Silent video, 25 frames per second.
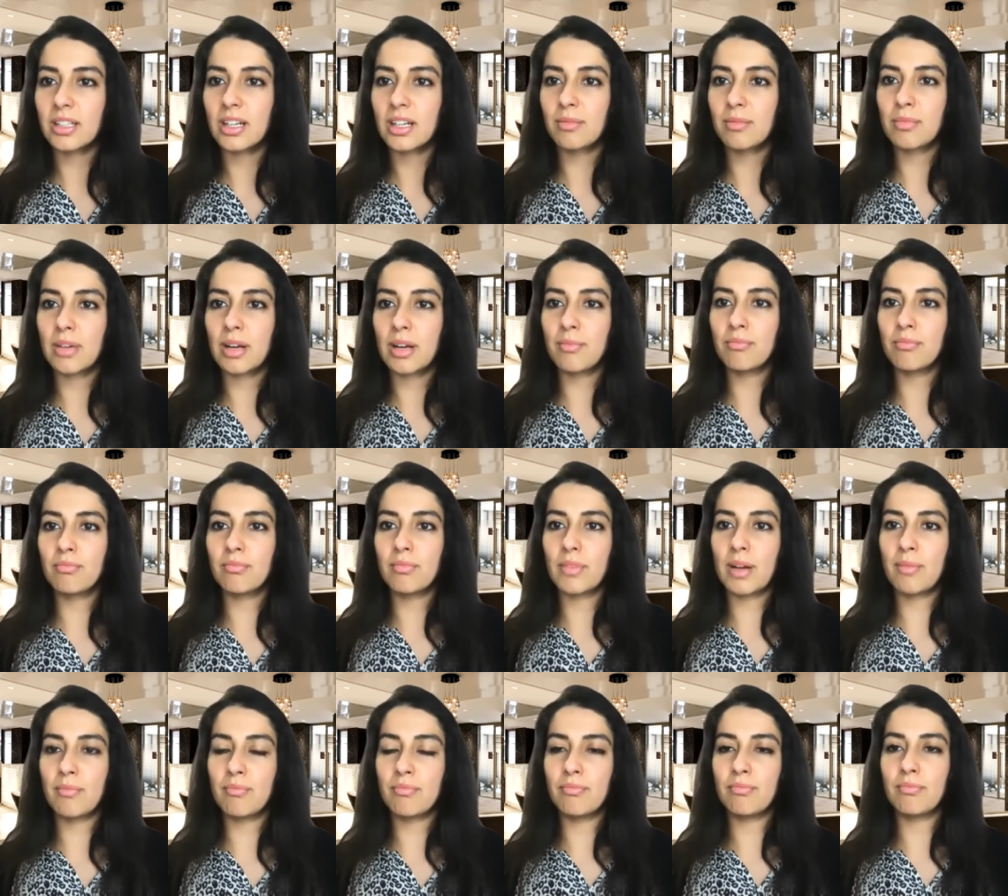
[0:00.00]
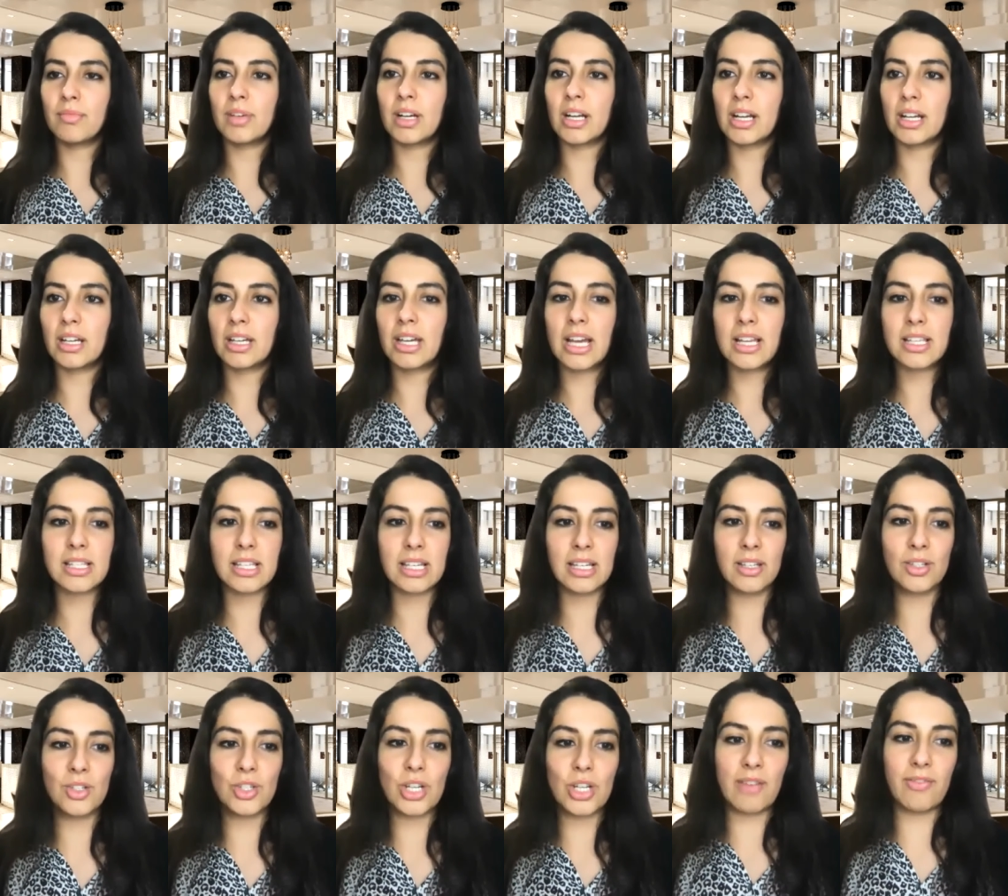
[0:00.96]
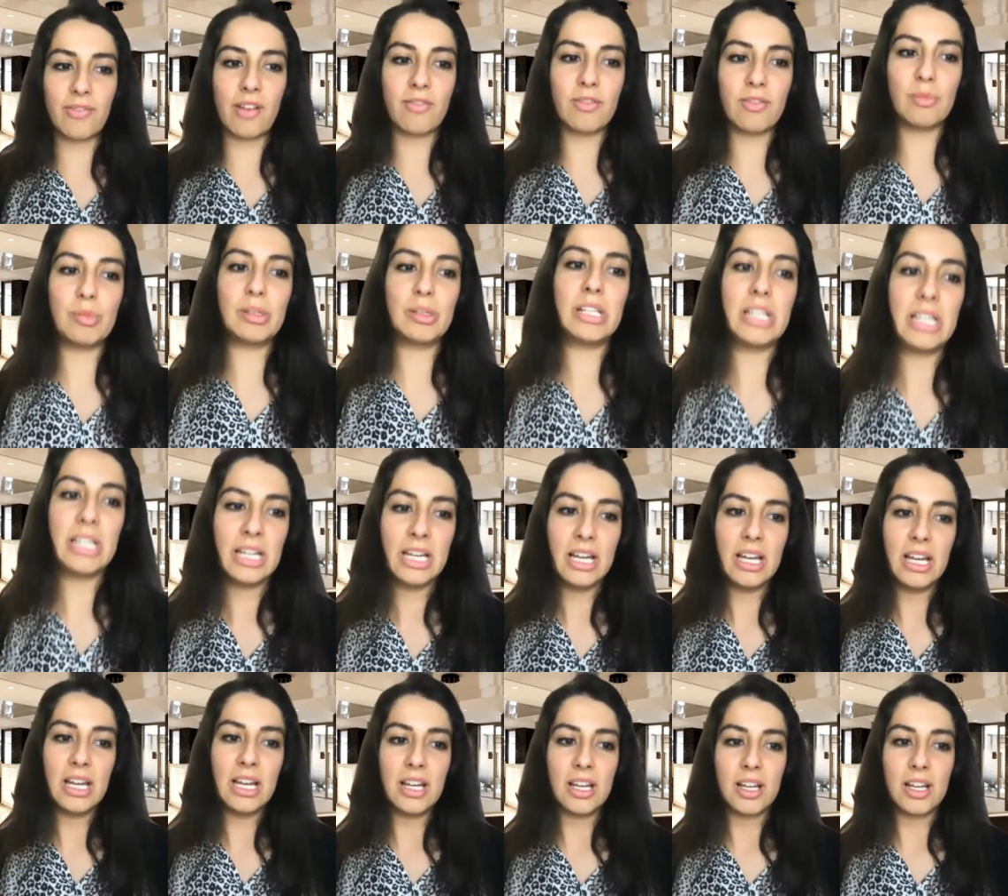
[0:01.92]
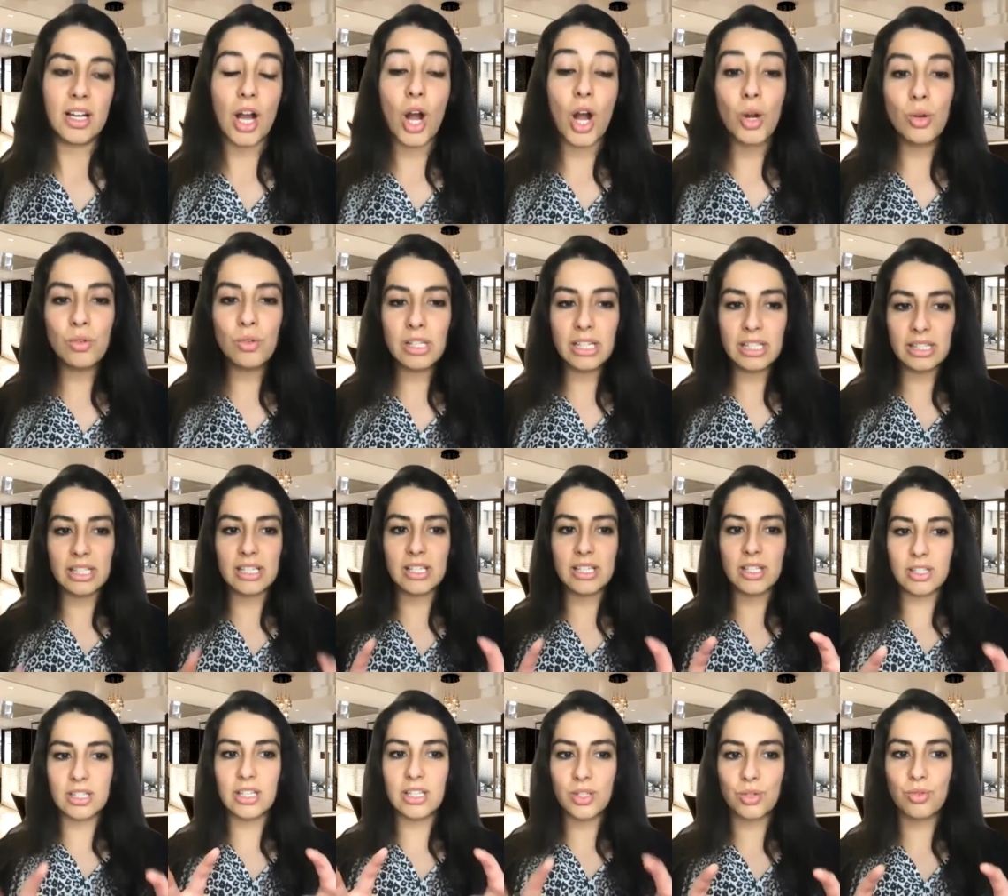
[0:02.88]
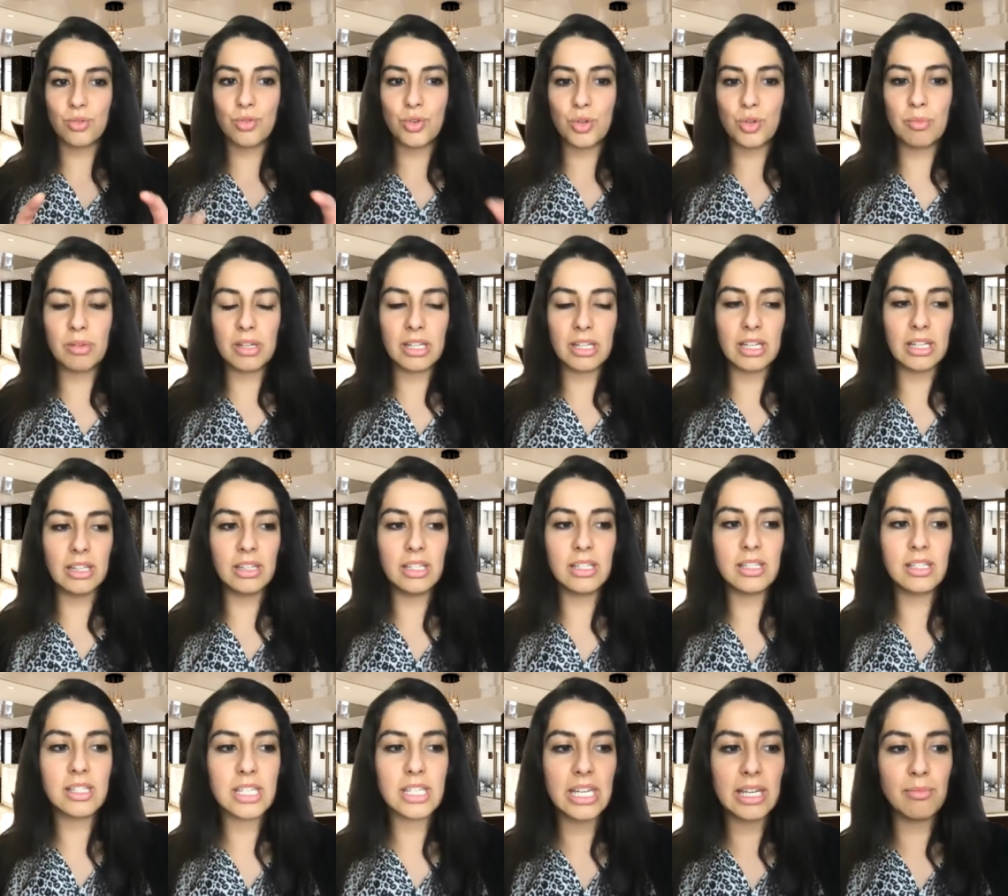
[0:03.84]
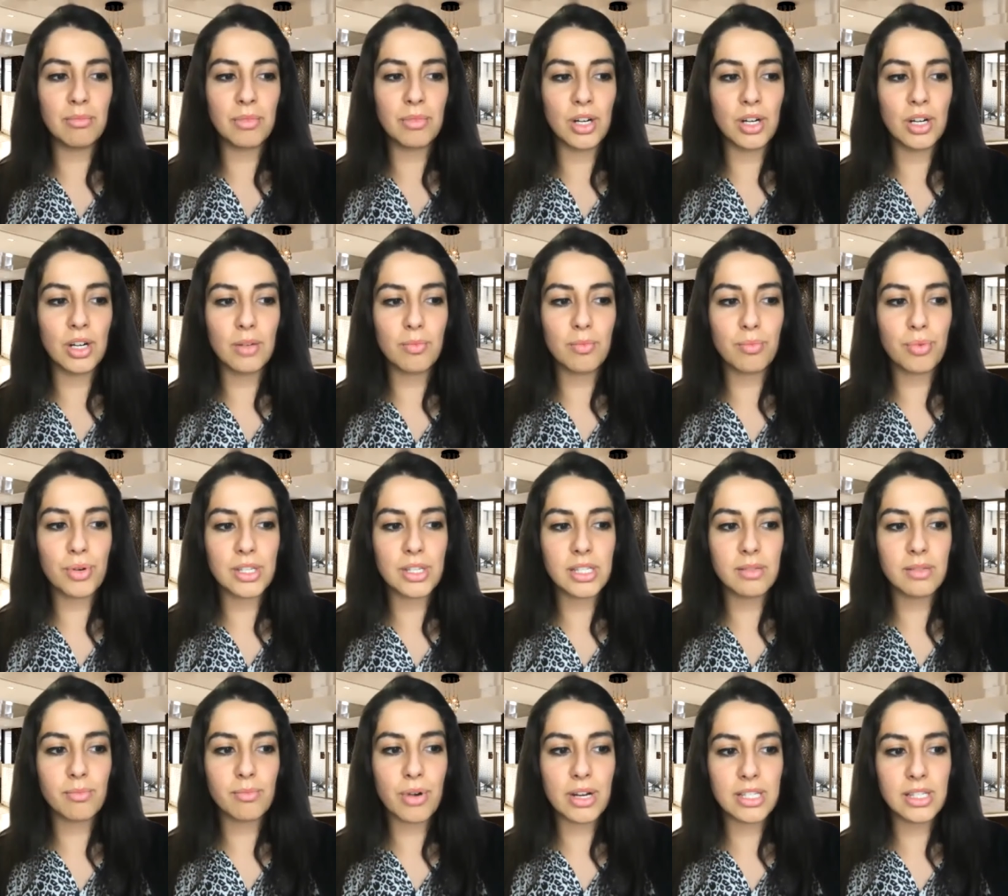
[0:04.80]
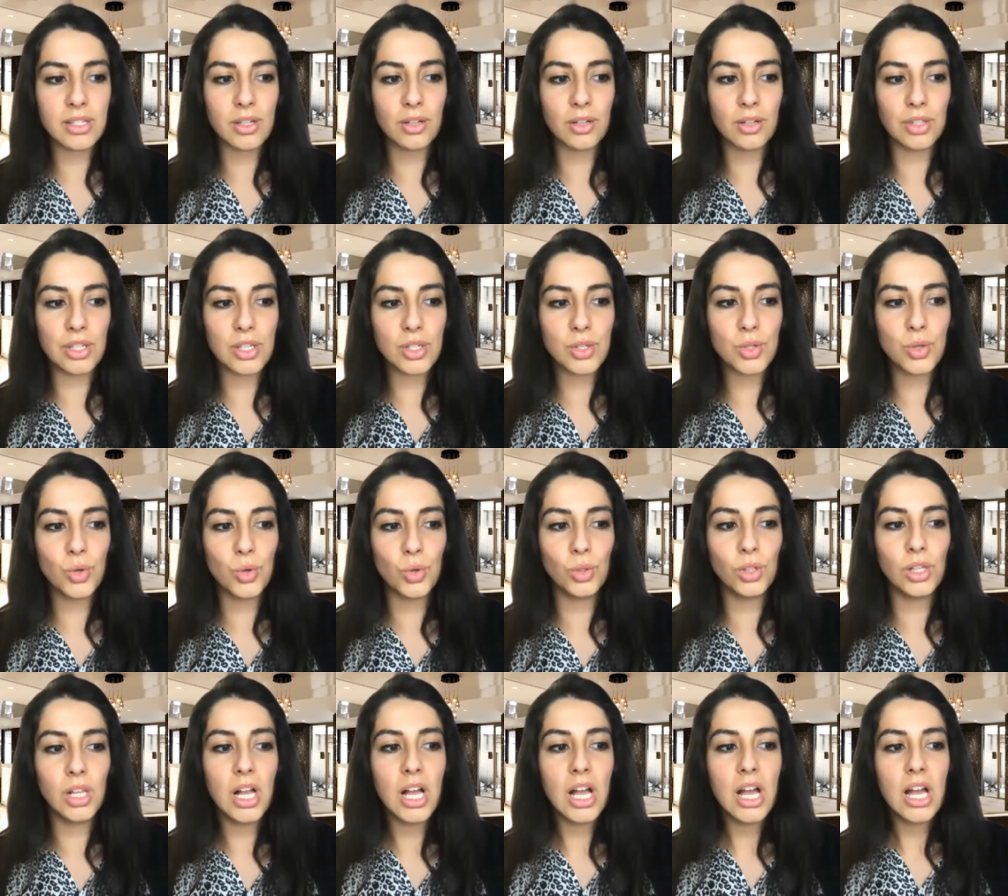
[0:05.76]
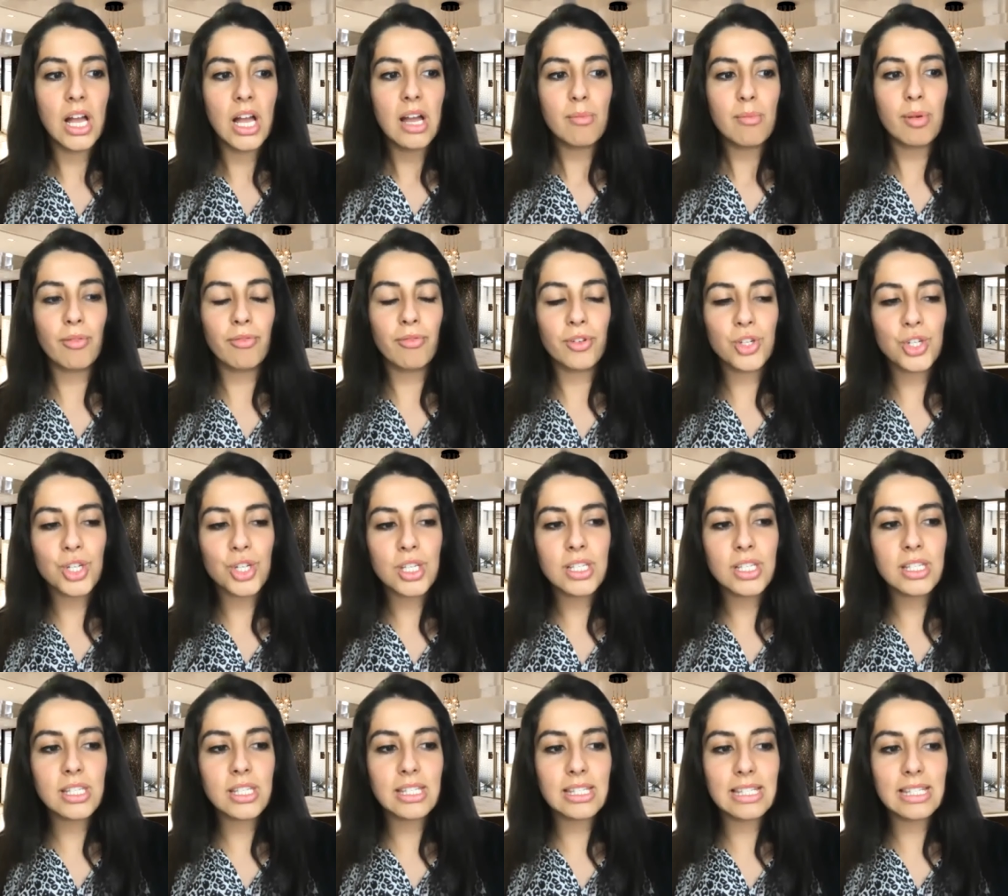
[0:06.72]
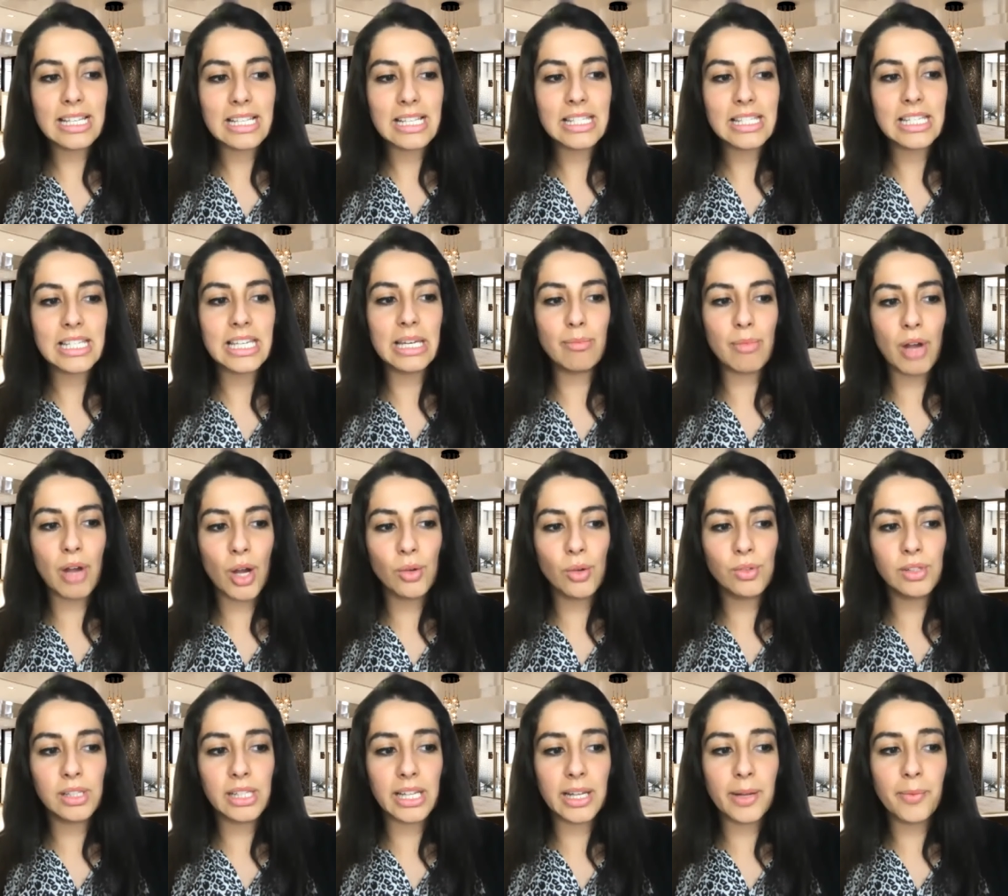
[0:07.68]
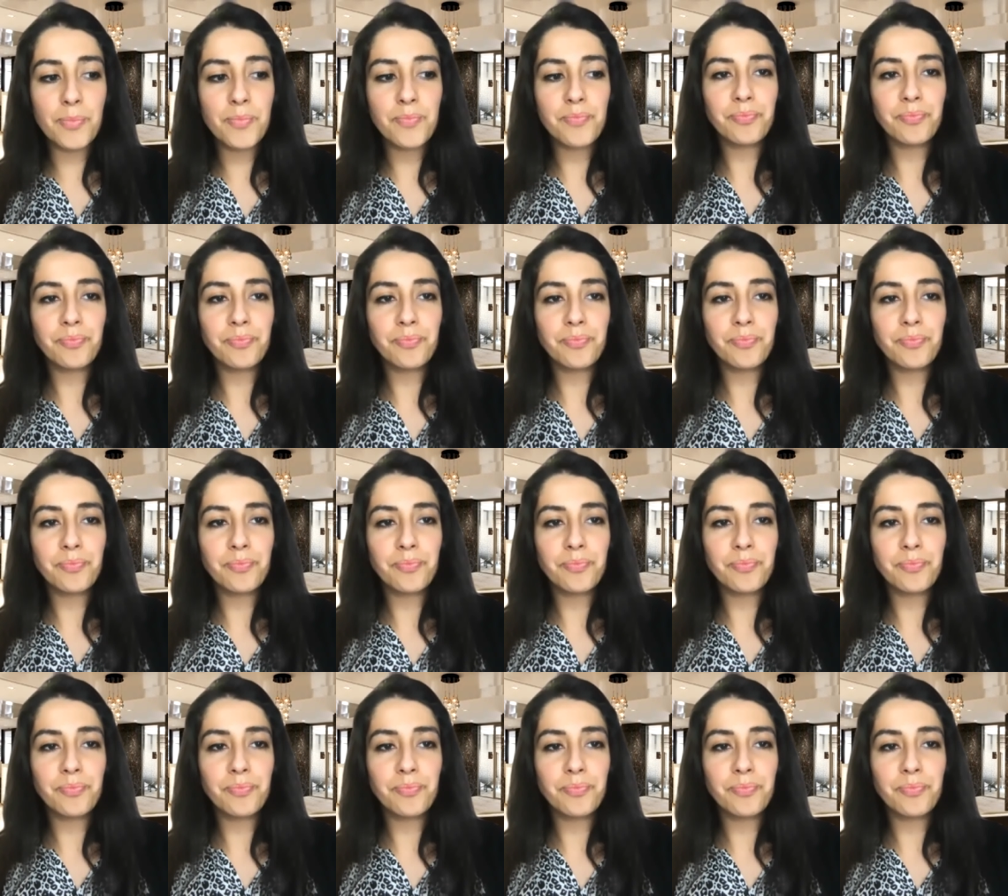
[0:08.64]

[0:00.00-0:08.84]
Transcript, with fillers: I'm, I'm, I'm uh, guessing, Jav, everybody only this this group in this team are, are pres- present on this call but for just this team only